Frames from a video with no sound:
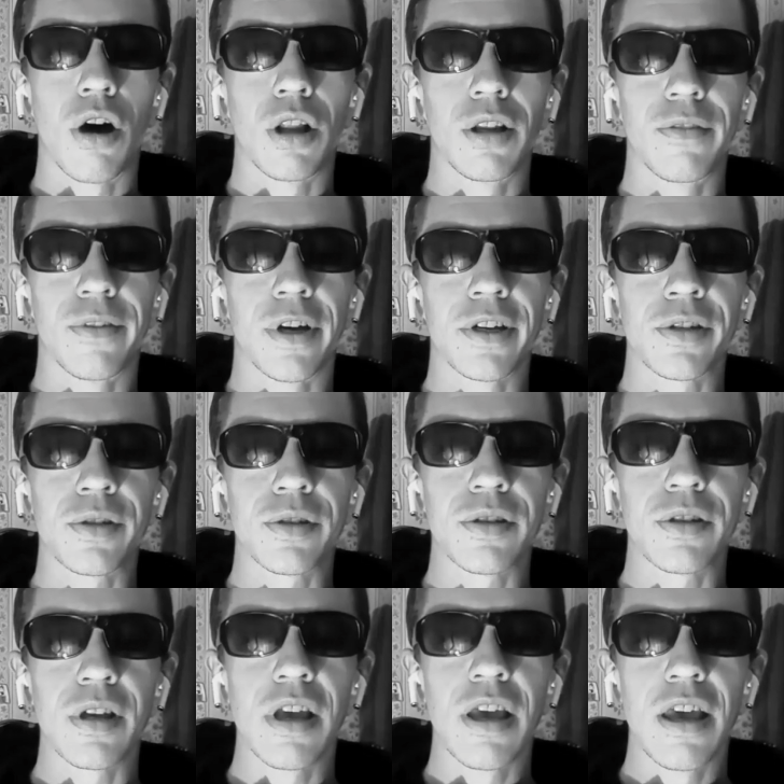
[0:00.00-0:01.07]
all of
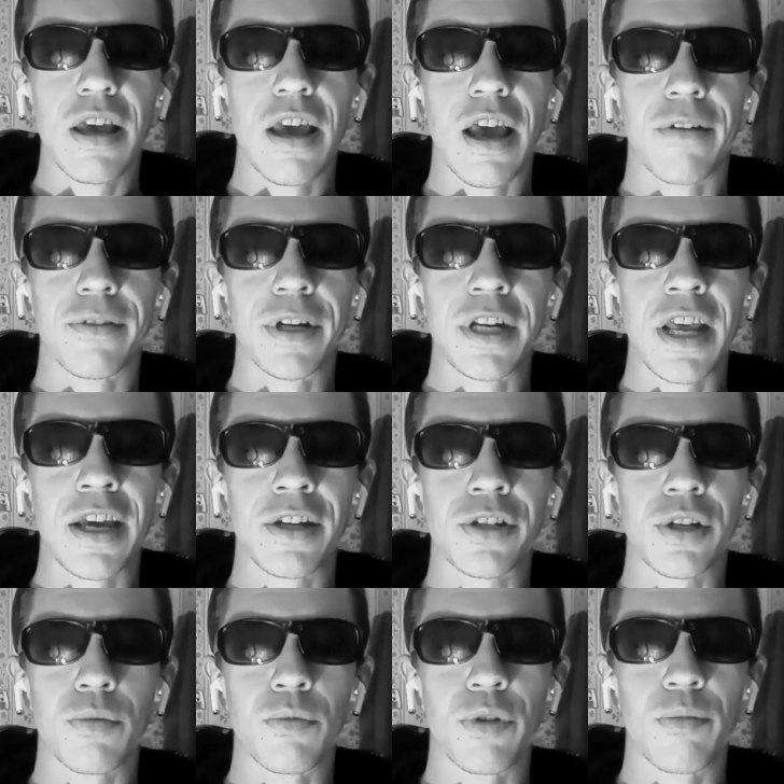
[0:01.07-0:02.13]
us, every
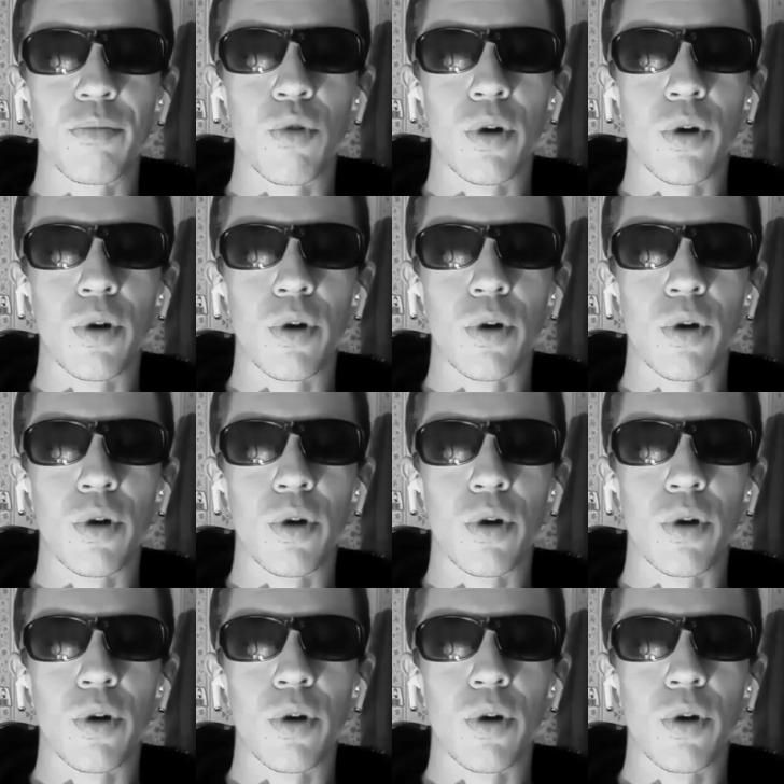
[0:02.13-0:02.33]
nation